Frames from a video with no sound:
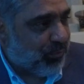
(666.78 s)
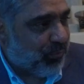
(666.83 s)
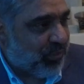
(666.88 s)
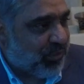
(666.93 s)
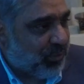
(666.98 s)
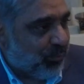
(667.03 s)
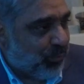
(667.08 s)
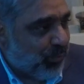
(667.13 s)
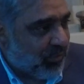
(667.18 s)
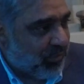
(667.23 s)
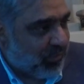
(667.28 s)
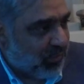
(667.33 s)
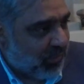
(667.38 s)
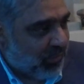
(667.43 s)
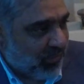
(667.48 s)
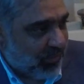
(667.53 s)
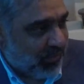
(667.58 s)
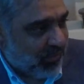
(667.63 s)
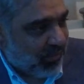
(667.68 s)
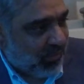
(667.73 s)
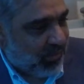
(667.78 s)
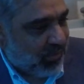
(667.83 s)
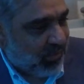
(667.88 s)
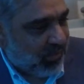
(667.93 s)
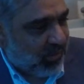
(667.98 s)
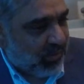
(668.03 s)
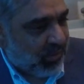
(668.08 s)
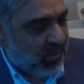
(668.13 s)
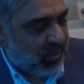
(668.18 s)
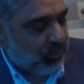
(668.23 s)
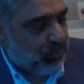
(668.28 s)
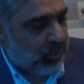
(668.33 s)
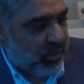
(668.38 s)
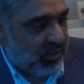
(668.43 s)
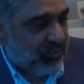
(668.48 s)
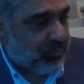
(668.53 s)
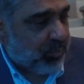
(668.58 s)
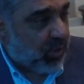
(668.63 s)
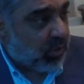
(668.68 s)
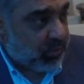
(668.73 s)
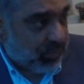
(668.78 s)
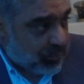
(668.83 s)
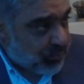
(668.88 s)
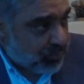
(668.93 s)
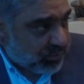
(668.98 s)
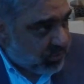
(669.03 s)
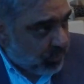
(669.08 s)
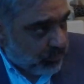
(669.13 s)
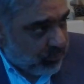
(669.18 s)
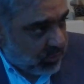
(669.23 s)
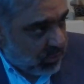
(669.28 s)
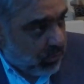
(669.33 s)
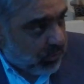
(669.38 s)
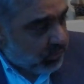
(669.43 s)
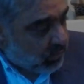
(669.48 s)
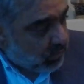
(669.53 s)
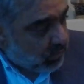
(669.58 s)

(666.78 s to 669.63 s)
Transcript: it all, and we have partnered with some local